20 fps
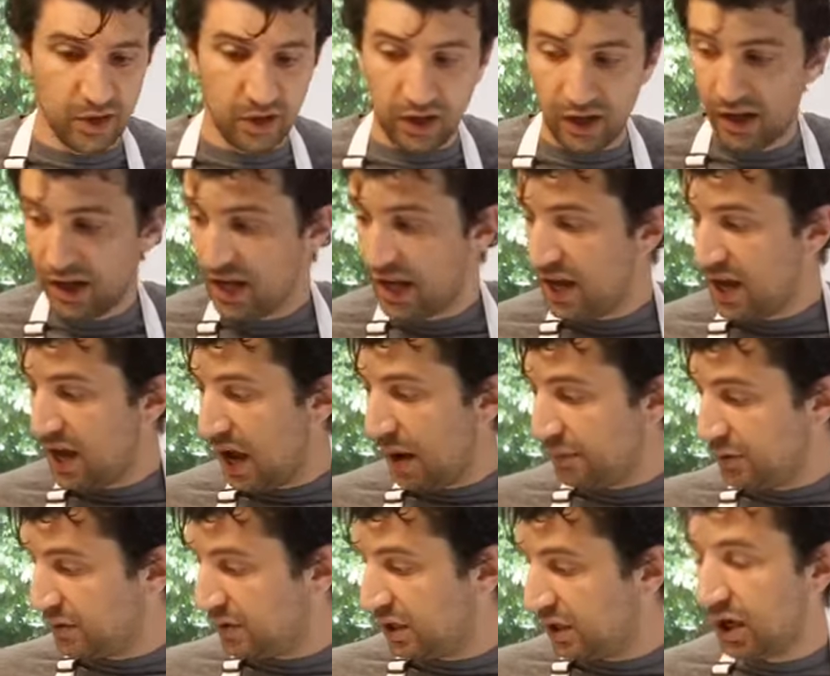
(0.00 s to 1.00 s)
I'm using
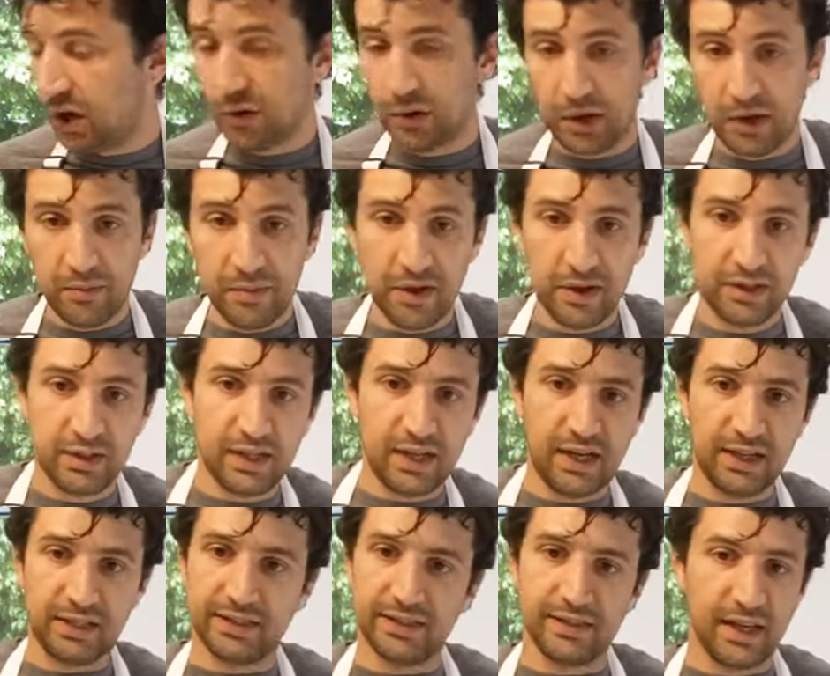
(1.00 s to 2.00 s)
coconut milk today because that's
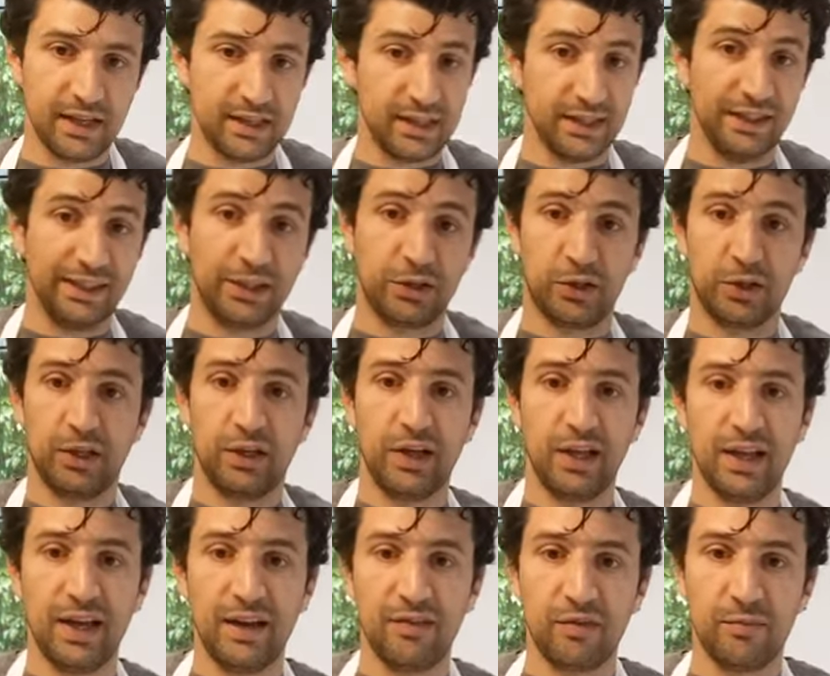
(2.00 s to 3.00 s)
literally all I have in my
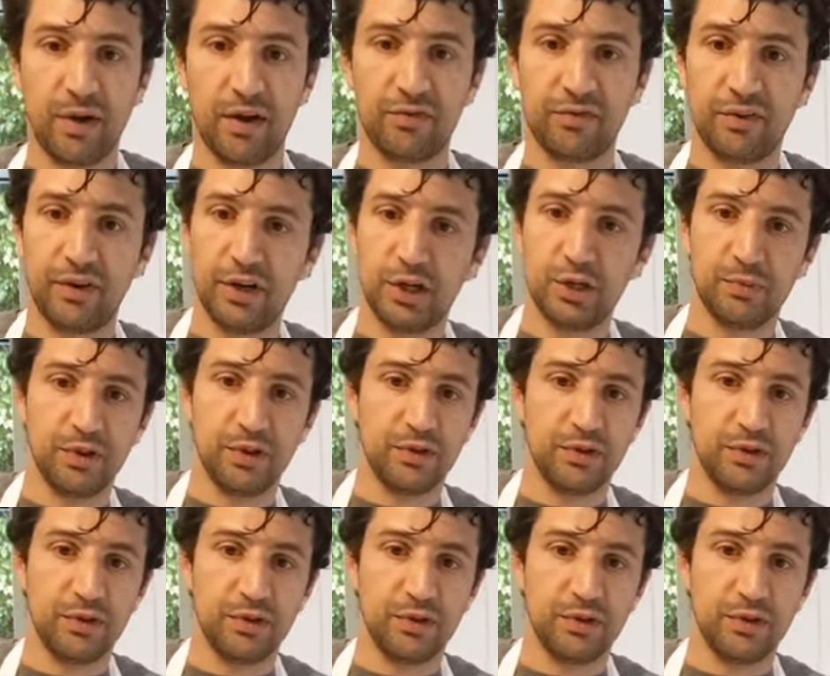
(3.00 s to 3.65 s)
fridge. But this will work